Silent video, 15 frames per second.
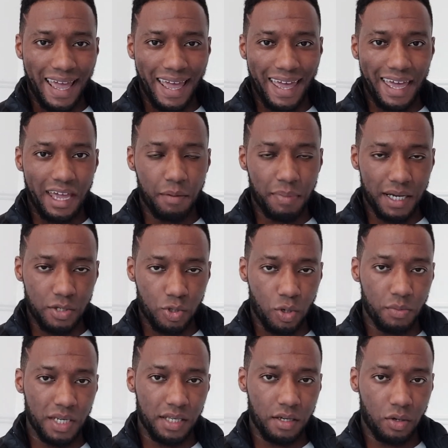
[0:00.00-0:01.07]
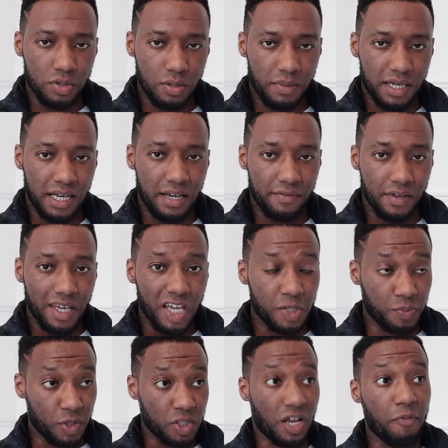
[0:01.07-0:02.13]
aired by so many girls in my life, is
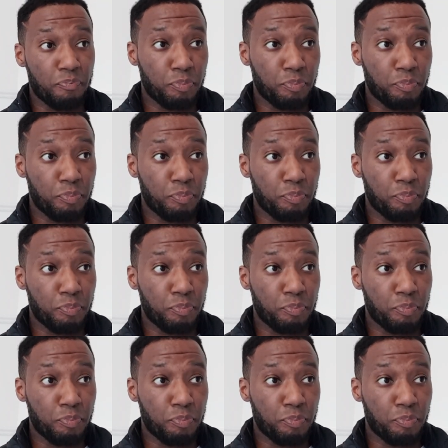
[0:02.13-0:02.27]
because I